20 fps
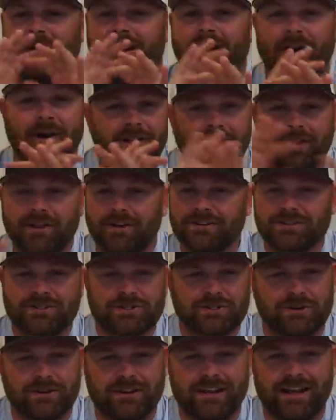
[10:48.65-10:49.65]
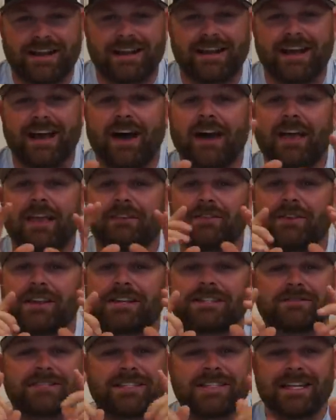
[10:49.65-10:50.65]
all along the shoreline. If you
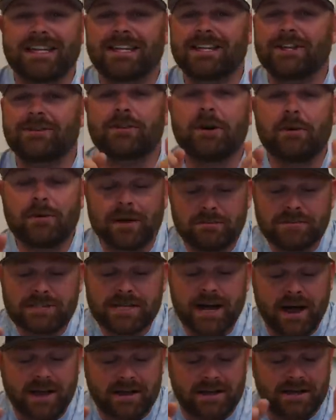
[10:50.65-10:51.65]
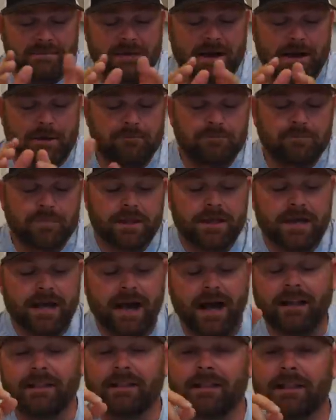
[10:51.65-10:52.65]
guys have seen it, you know what I'm talking about.
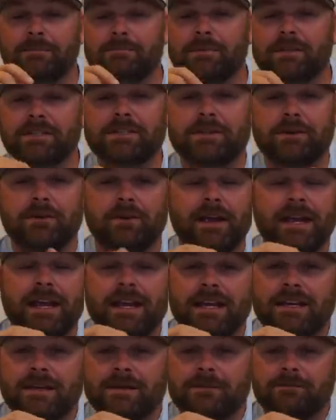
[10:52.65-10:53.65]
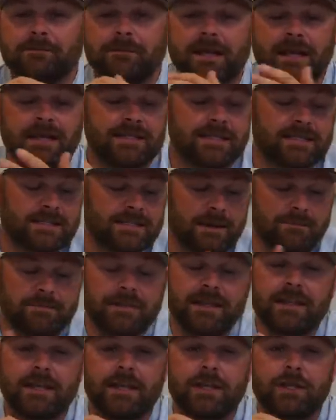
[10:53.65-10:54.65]
A lipless crank is
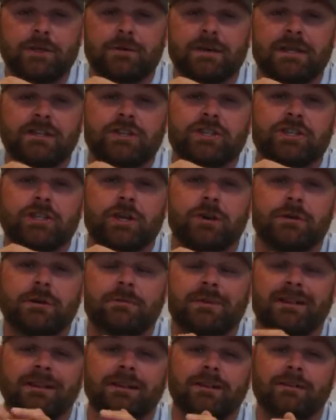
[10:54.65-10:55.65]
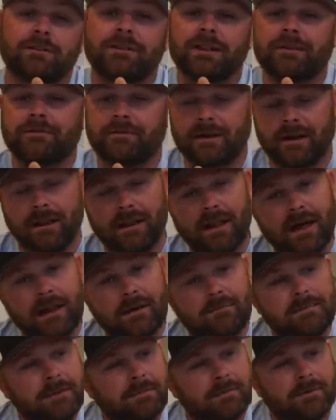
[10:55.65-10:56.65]
something that you can show them a little different. A lot
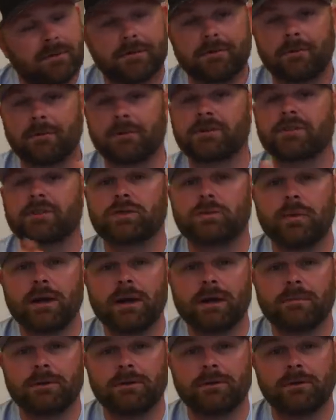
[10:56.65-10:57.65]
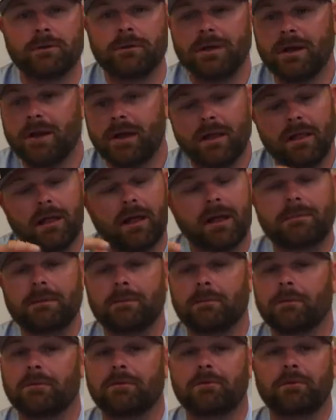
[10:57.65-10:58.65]
of people are throwing a square bill. A lot of
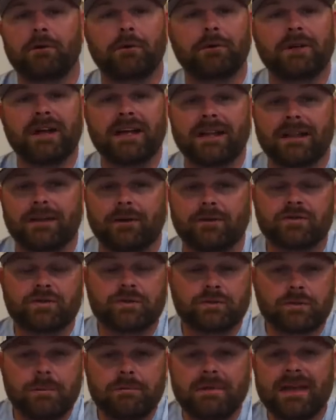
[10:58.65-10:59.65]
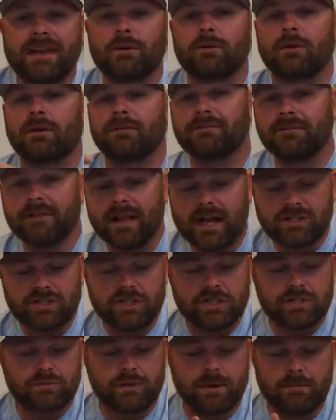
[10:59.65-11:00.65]
people are throwing a little swim bait or a
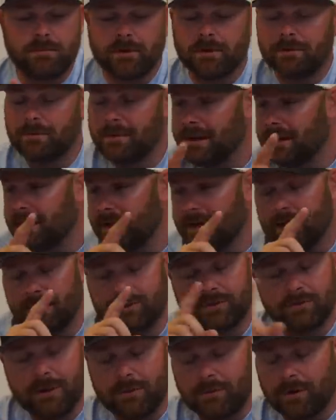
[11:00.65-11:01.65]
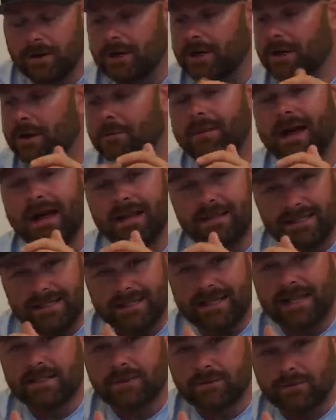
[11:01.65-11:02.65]
flashy swimmer. Swimmer, you know, Matt
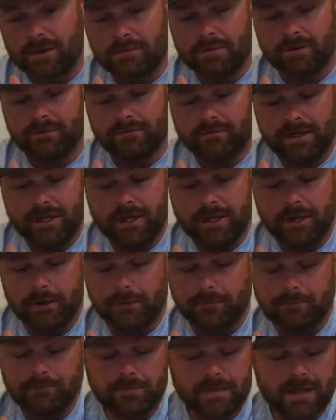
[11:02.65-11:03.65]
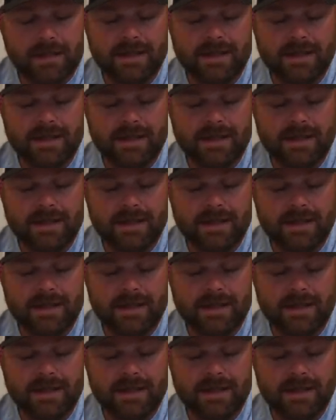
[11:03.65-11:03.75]
did that square bill video.